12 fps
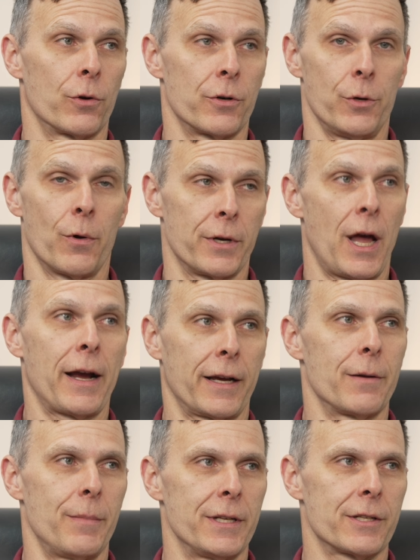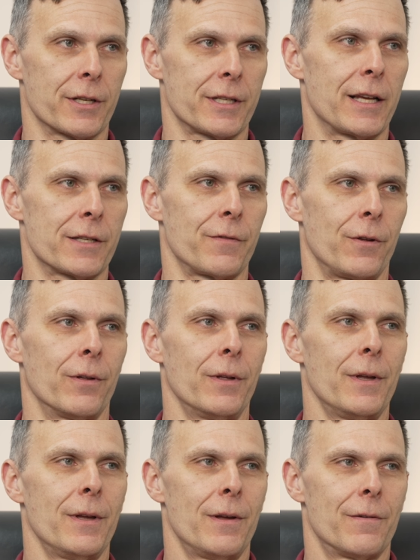or you are not going to be successful
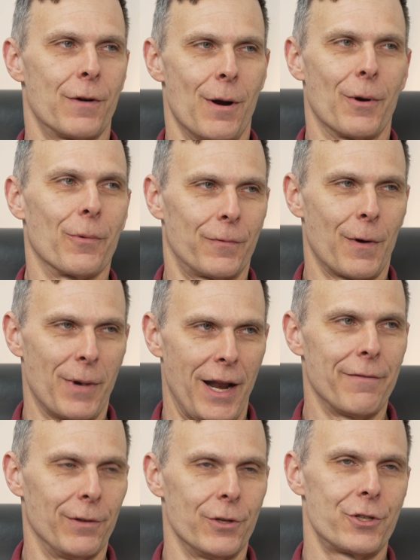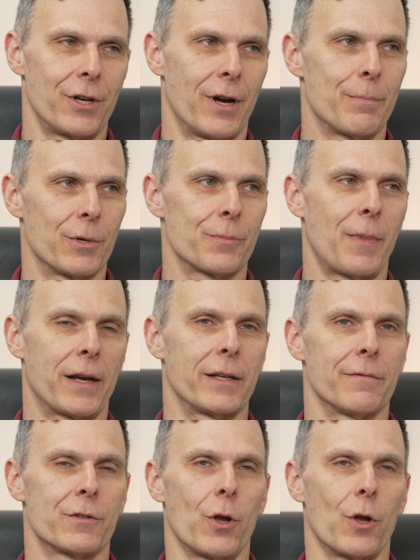from an evolutionary perspective.